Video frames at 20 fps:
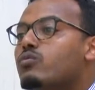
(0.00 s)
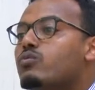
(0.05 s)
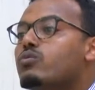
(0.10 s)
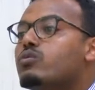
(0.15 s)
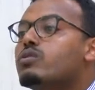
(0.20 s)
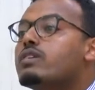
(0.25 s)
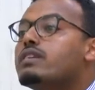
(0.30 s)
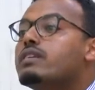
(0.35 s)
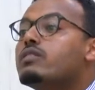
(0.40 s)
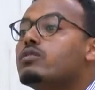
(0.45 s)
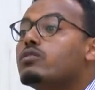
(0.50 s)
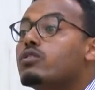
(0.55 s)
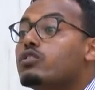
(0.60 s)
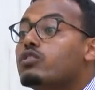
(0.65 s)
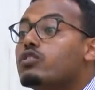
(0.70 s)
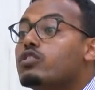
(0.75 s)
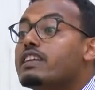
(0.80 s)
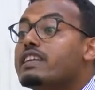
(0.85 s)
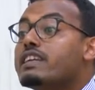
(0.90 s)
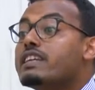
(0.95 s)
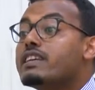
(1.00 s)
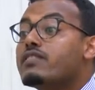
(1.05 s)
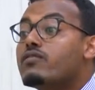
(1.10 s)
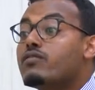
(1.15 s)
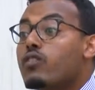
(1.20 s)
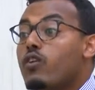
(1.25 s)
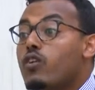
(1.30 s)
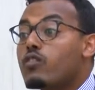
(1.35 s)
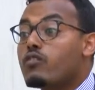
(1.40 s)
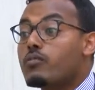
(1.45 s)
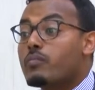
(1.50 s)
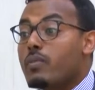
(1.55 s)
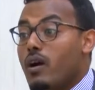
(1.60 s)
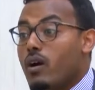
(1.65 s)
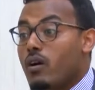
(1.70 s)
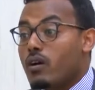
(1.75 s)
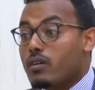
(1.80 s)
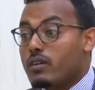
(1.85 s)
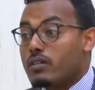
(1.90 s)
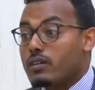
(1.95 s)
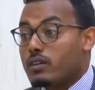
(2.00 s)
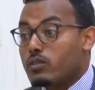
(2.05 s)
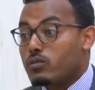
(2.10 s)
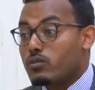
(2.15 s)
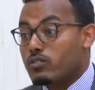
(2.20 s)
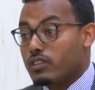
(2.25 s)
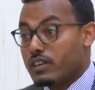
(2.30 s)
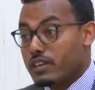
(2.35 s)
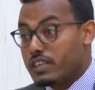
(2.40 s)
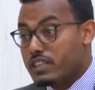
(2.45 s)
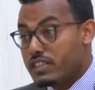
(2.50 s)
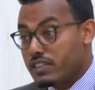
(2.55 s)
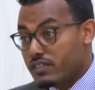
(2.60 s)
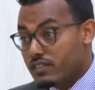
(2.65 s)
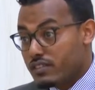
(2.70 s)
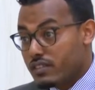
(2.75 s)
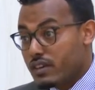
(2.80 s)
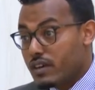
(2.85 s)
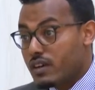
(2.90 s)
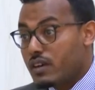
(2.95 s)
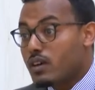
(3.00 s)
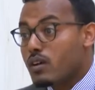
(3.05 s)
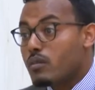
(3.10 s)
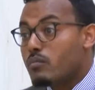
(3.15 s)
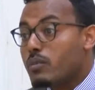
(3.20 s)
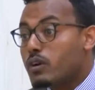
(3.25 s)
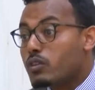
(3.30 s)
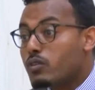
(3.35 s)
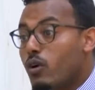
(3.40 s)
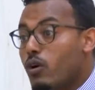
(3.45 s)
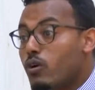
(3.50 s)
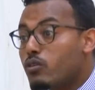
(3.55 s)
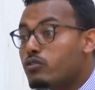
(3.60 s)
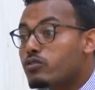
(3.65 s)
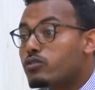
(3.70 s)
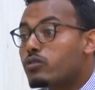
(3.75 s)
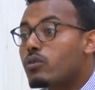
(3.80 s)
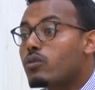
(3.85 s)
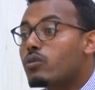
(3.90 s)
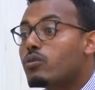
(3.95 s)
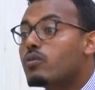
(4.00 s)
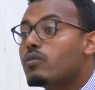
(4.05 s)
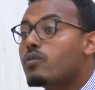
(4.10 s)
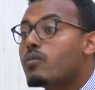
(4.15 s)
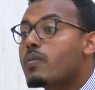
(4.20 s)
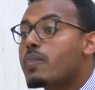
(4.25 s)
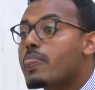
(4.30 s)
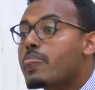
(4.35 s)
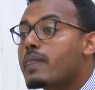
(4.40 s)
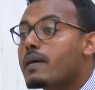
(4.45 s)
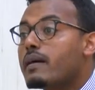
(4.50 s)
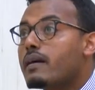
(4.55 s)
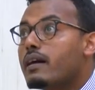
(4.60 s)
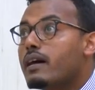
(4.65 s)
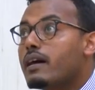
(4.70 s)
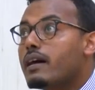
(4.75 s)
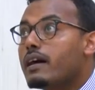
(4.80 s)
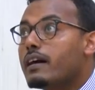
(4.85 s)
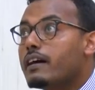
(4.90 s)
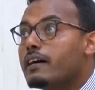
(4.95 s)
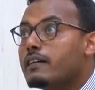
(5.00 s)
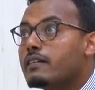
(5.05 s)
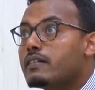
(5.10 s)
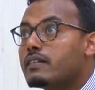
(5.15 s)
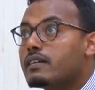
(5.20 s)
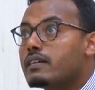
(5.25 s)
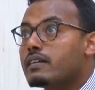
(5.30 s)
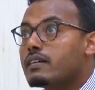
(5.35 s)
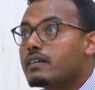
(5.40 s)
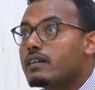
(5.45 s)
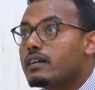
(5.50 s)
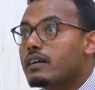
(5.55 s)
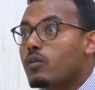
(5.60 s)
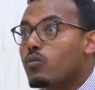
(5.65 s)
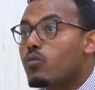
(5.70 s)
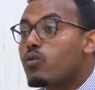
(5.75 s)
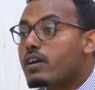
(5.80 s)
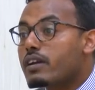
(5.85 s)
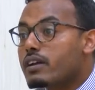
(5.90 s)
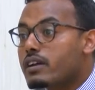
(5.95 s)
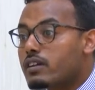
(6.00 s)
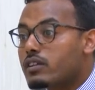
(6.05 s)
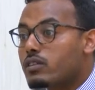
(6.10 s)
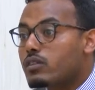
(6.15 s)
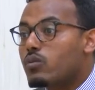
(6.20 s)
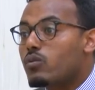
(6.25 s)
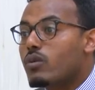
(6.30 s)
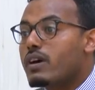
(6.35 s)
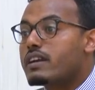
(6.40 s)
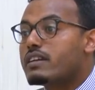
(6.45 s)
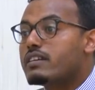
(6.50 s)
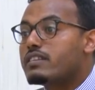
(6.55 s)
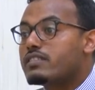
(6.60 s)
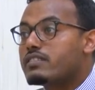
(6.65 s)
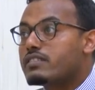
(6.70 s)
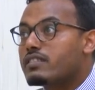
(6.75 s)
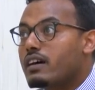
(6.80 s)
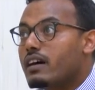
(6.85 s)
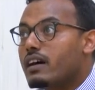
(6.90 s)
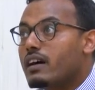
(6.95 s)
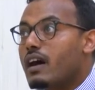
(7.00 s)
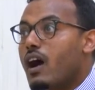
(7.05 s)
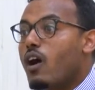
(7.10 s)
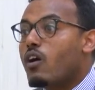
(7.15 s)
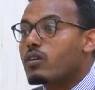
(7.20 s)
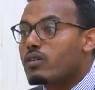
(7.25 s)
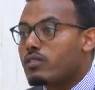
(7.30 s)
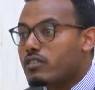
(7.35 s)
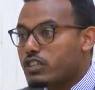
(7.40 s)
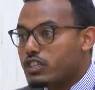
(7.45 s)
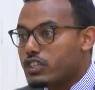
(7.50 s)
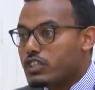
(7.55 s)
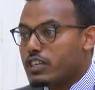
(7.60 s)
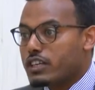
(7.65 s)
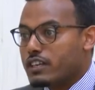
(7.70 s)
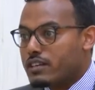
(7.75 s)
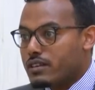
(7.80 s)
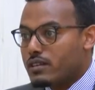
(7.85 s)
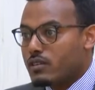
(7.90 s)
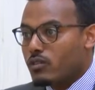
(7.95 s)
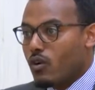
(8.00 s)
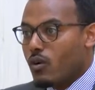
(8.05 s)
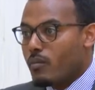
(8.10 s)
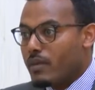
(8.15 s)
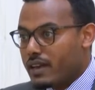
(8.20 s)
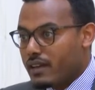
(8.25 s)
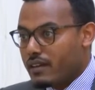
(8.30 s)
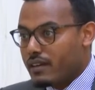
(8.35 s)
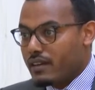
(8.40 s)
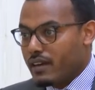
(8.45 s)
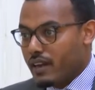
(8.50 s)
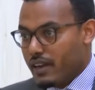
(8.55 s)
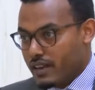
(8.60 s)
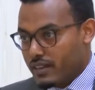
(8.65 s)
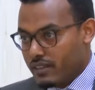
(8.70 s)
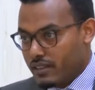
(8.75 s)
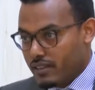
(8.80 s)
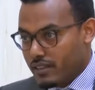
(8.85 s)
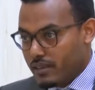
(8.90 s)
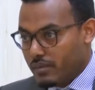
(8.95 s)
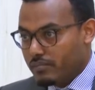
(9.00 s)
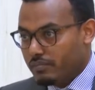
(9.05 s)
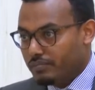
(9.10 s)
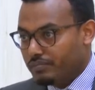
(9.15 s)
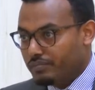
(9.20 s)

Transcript: would not only devolve power to the regions, but also work towards our shared common identity.